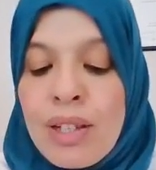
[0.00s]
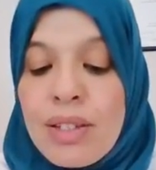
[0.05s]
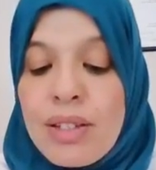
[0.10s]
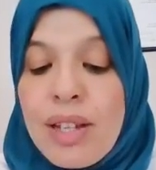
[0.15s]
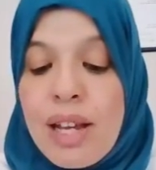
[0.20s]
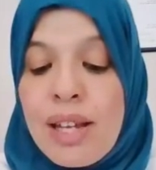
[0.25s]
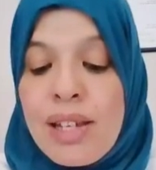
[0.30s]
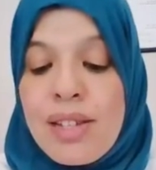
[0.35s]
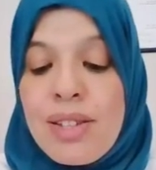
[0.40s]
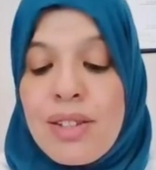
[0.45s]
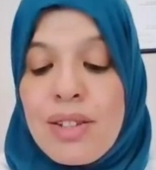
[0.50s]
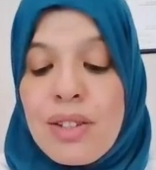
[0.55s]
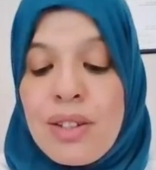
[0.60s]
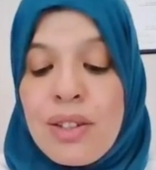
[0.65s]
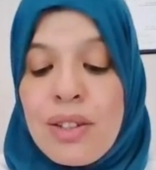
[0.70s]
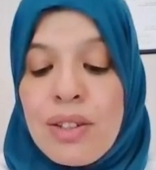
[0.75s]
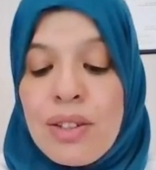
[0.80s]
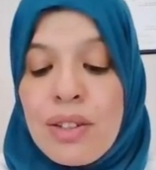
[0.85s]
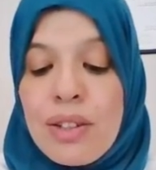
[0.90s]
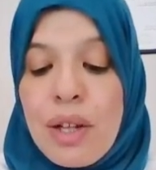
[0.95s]
Next
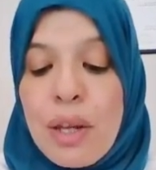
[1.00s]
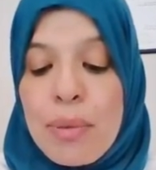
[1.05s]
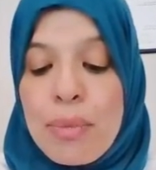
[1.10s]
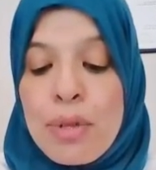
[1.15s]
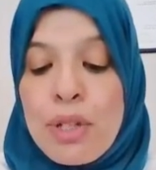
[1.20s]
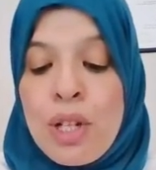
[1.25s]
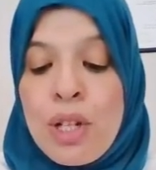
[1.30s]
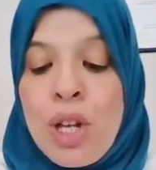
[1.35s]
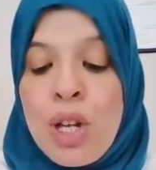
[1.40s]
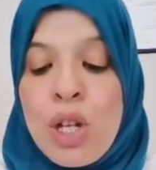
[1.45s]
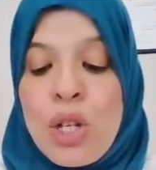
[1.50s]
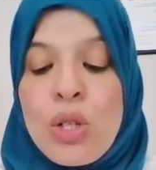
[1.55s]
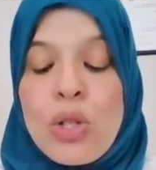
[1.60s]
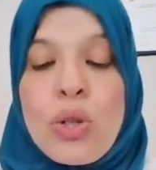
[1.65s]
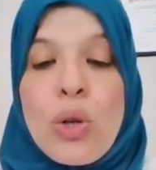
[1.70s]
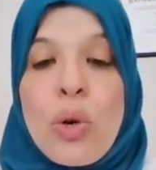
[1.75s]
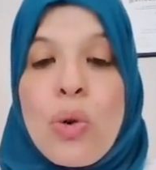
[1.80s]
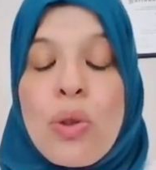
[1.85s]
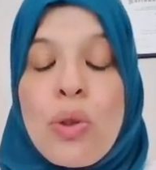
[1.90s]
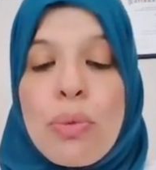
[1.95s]
comes
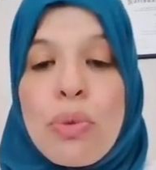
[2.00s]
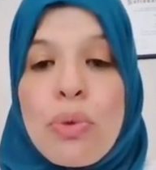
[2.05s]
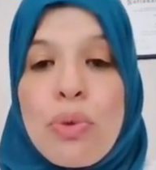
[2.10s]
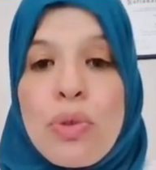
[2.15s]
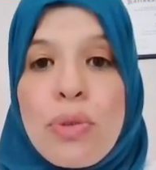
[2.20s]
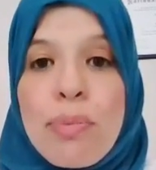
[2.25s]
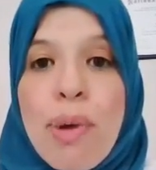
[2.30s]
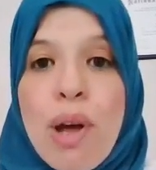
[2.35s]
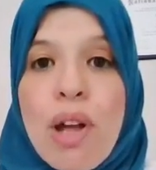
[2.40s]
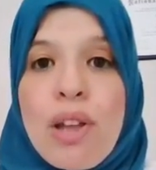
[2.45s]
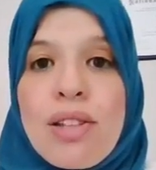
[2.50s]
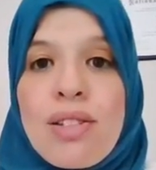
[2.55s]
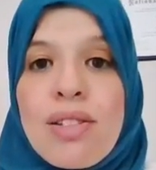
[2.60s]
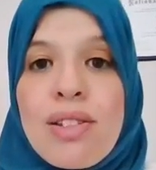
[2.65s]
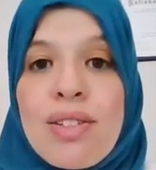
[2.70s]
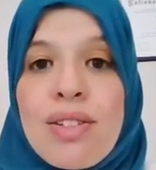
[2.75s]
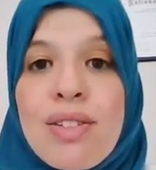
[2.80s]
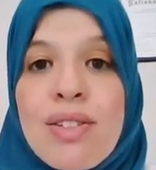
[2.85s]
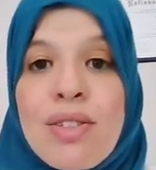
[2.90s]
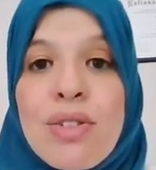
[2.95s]
show them who's boss.
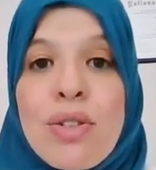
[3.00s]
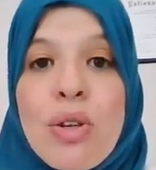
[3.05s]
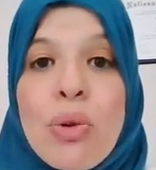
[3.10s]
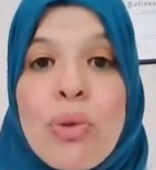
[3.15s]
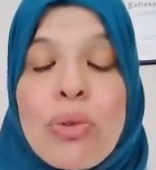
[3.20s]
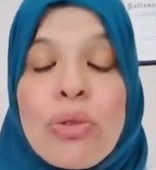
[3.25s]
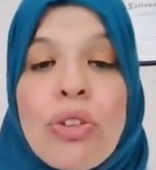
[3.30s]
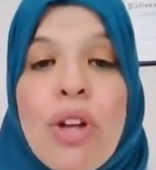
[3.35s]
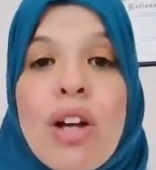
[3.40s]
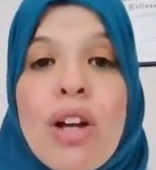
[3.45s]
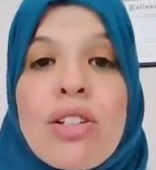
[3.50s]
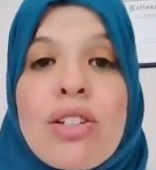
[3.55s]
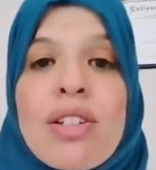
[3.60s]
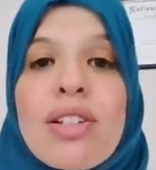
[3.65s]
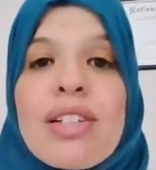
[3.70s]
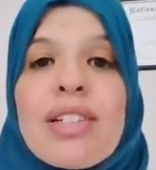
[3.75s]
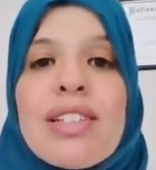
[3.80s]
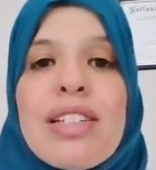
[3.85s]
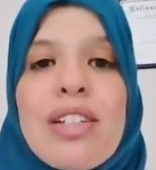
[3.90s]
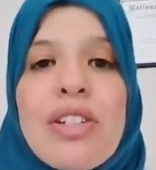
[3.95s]
So
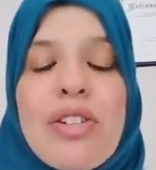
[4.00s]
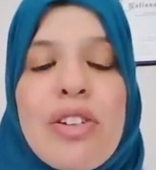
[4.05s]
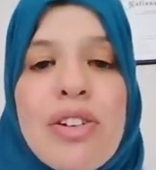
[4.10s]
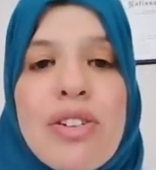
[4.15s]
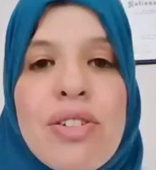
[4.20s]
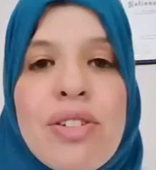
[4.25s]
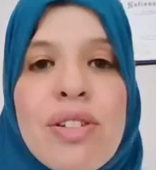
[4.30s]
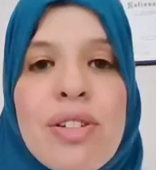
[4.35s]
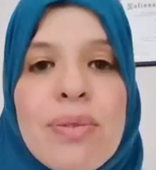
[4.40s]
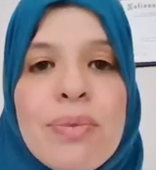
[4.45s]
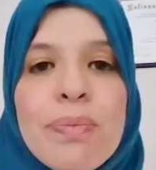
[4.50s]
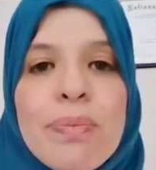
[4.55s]
toxic leaders